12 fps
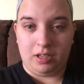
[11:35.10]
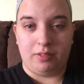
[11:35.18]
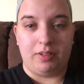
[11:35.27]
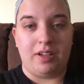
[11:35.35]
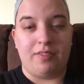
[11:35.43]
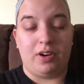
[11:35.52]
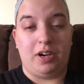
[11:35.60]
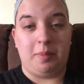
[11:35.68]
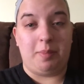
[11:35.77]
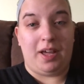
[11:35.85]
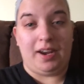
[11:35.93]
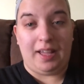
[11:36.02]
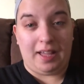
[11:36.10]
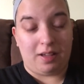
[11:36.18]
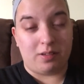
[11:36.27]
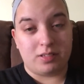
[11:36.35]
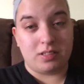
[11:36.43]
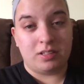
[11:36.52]
we have already bought a
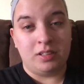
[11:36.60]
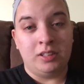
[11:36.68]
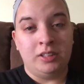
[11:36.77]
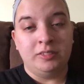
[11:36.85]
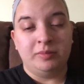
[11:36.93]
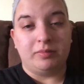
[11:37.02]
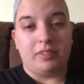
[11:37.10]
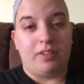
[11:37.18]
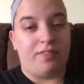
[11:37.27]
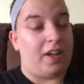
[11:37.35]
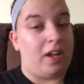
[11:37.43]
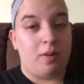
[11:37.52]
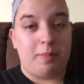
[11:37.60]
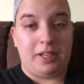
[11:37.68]
house, filed